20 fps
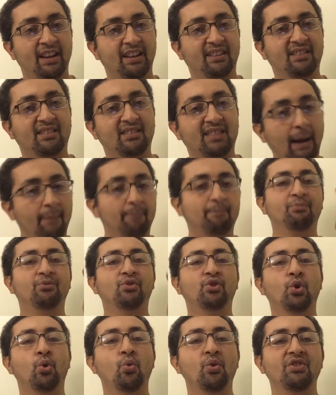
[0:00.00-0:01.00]

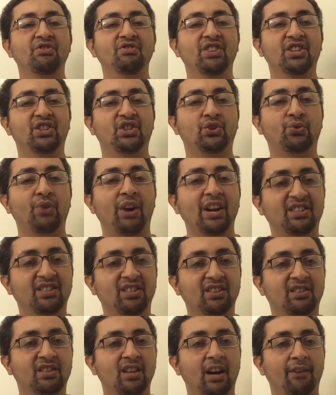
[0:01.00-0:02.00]
Stop doing this
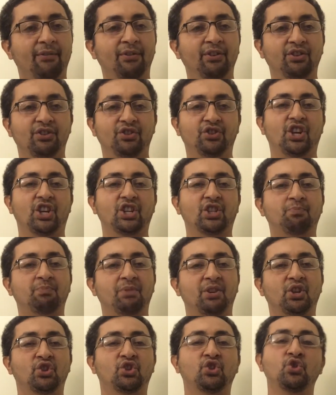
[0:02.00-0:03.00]
crazy stuff just
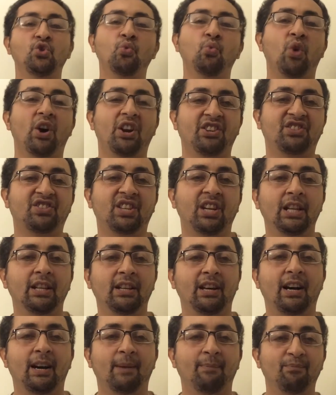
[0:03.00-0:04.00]
because you want
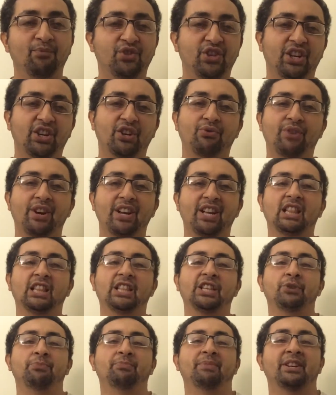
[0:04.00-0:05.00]
to generate a
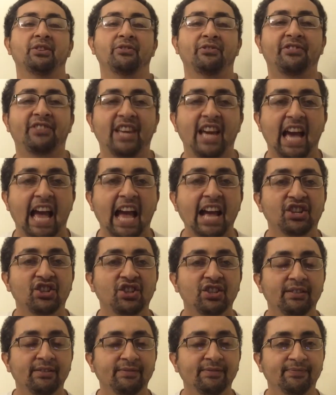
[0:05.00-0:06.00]
little bit of cash.